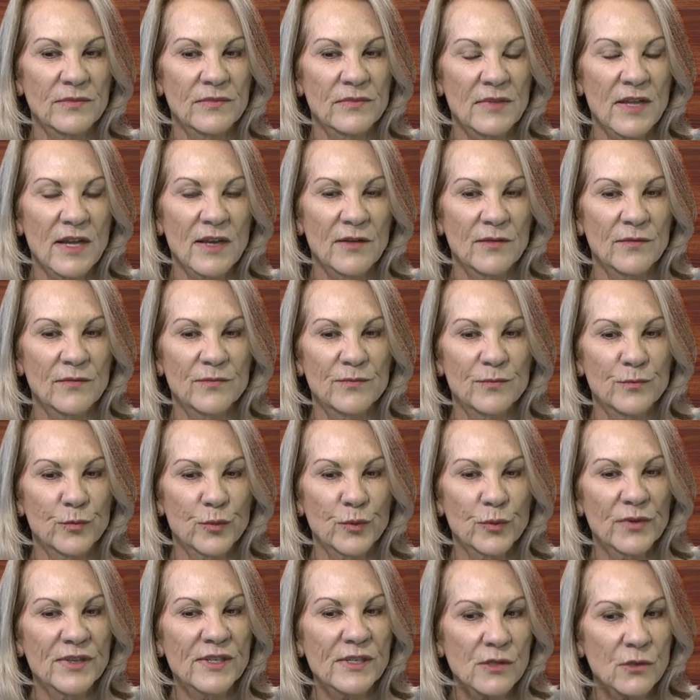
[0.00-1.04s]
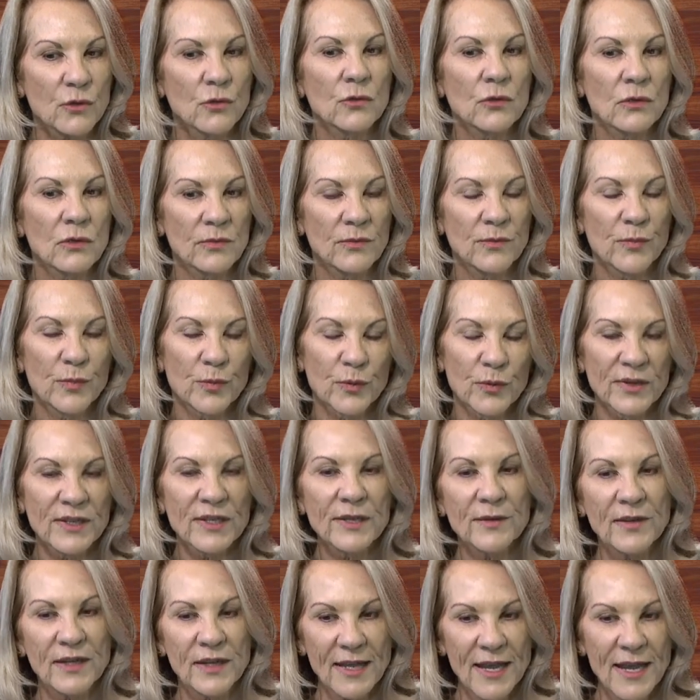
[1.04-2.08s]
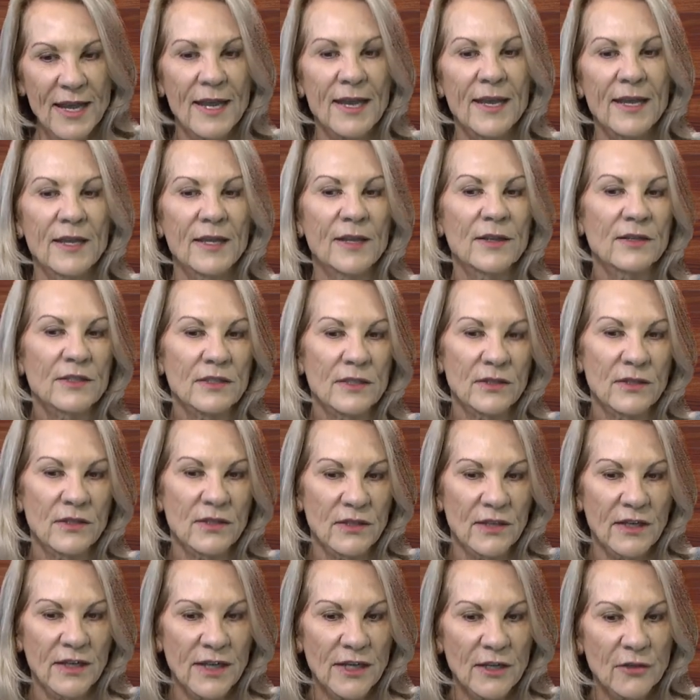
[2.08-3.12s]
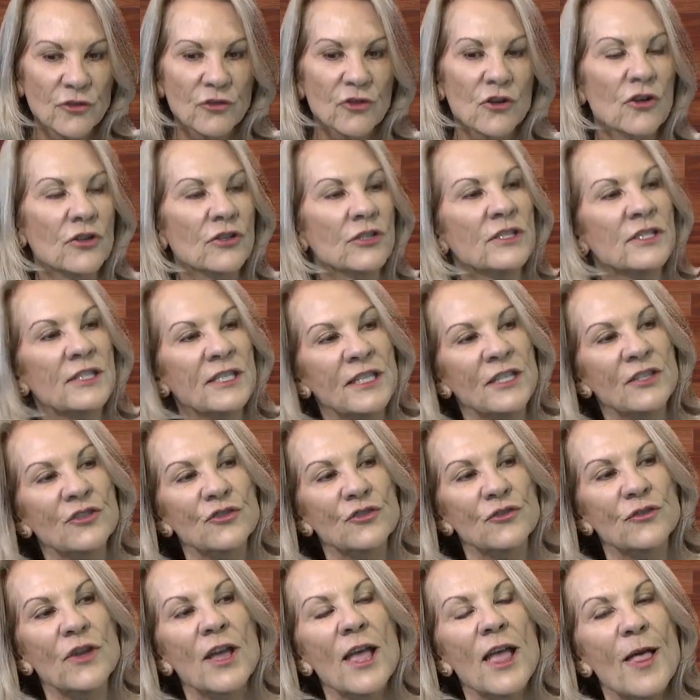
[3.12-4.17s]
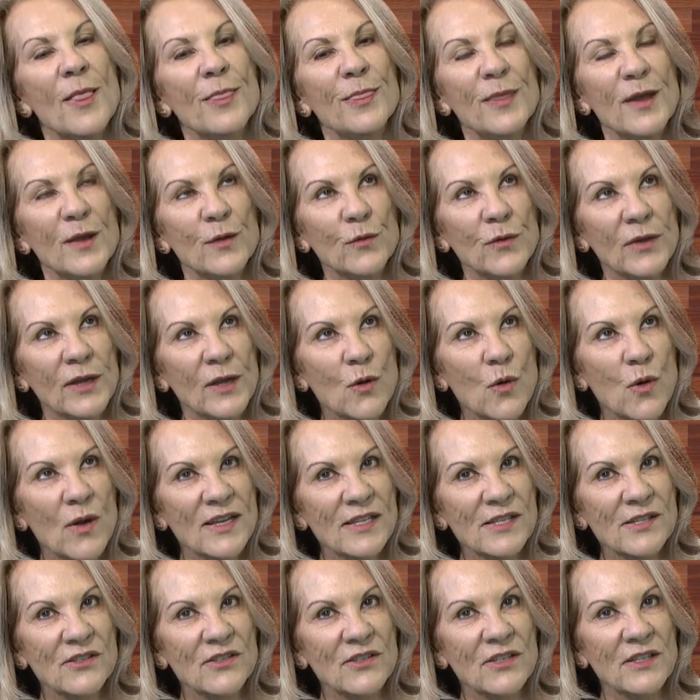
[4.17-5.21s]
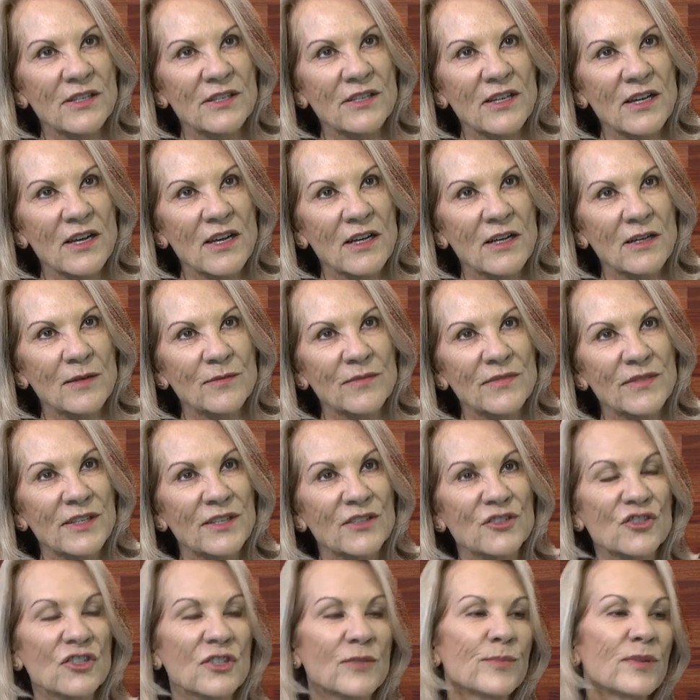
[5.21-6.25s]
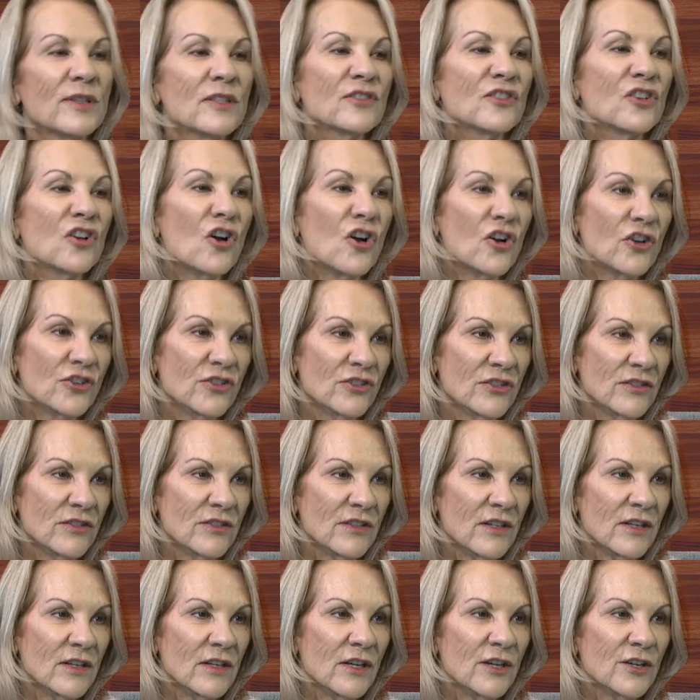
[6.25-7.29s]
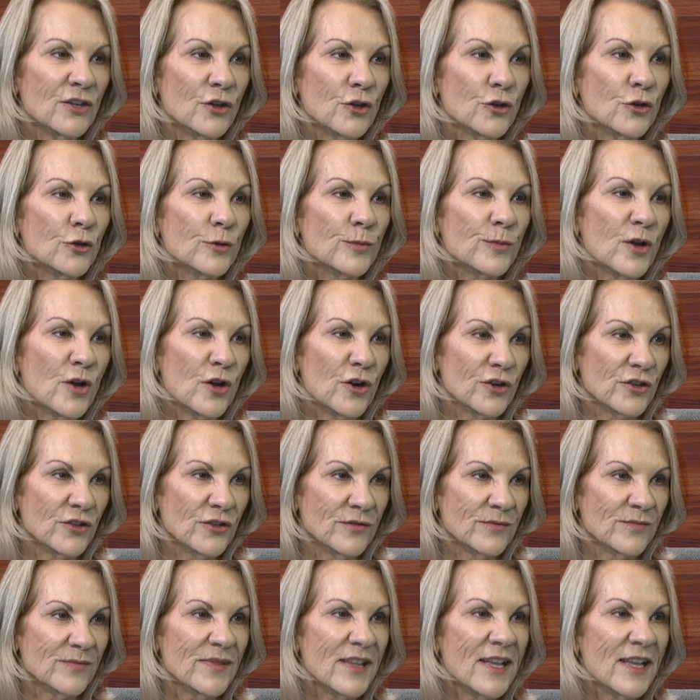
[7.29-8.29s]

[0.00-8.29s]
a, a preschool pre-K kindergarten teacher that requested um, that she build a garden, an oh. herb garden